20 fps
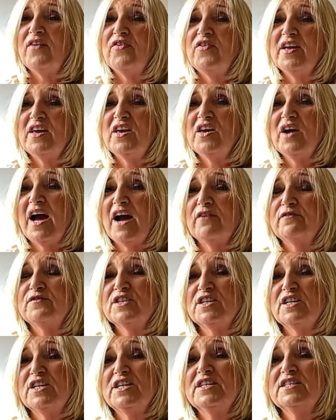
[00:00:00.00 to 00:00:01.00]
think you have to
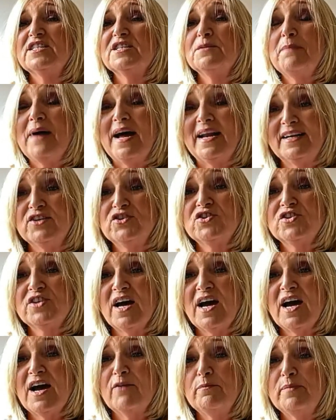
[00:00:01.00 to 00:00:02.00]
learn to manage
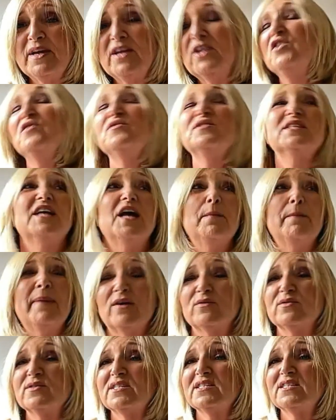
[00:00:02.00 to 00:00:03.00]
that. I've been using it
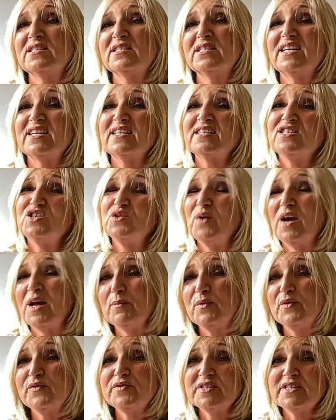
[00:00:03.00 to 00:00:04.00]
about 6 to 8
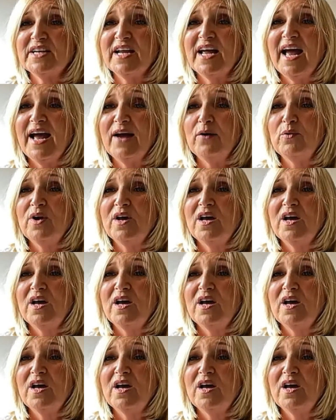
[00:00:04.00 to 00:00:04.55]
months now.